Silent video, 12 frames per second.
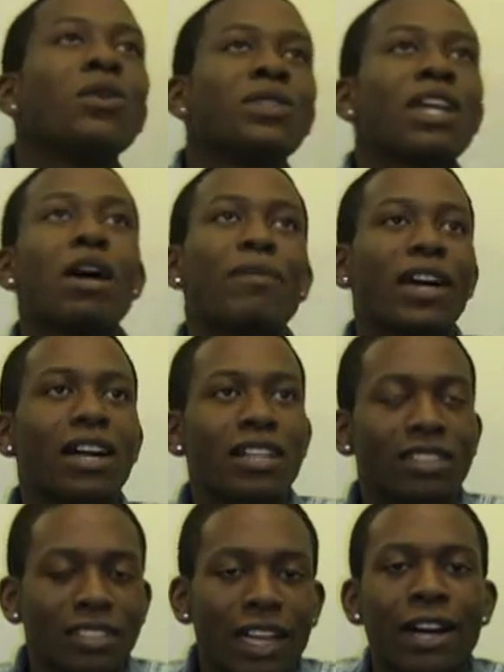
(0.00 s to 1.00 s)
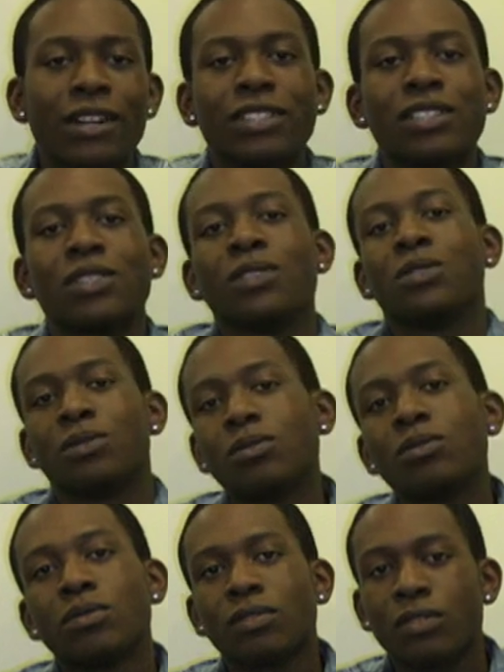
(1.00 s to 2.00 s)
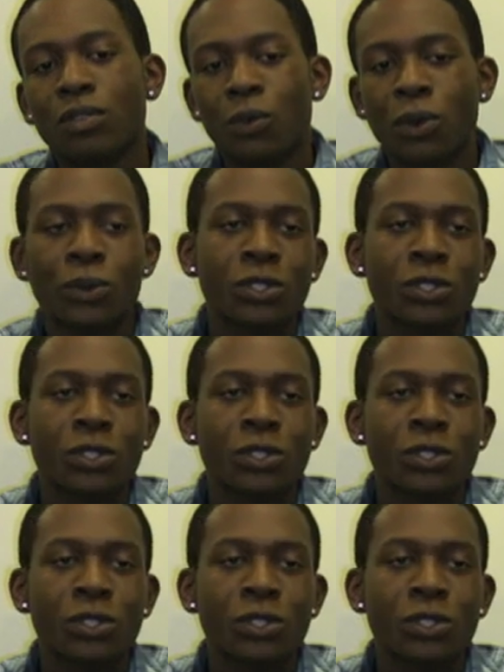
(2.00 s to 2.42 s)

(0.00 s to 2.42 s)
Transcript: was at my cousin's house and we